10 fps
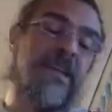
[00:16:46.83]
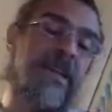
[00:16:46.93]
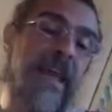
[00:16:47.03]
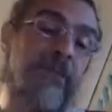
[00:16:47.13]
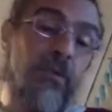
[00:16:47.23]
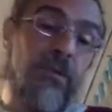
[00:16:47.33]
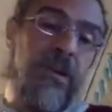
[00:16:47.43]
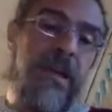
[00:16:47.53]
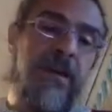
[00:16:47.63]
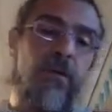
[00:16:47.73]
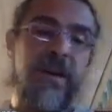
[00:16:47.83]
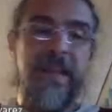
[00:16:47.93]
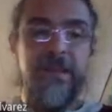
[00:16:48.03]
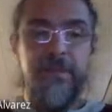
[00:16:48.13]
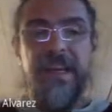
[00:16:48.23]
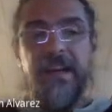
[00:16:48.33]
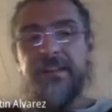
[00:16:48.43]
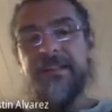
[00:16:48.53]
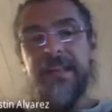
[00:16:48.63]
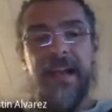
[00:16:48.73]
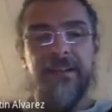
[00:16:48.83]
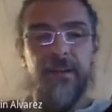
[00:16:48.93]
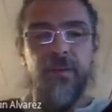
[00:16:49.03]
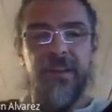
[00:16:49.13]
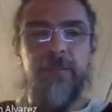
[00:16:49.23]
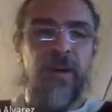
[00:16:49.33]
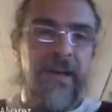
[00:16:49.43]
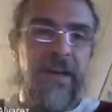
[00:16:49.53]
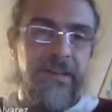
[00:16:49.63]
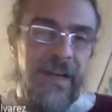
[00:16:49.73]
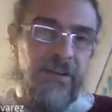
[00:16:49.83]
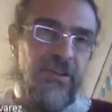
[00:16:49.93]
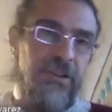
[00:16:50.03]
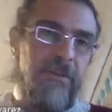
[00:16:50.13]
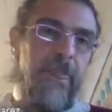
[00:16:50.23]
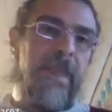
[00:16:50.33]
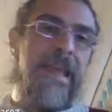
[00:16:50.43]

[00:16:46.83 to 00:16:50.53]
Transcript: network where the spin are interacting with dipolar interaction.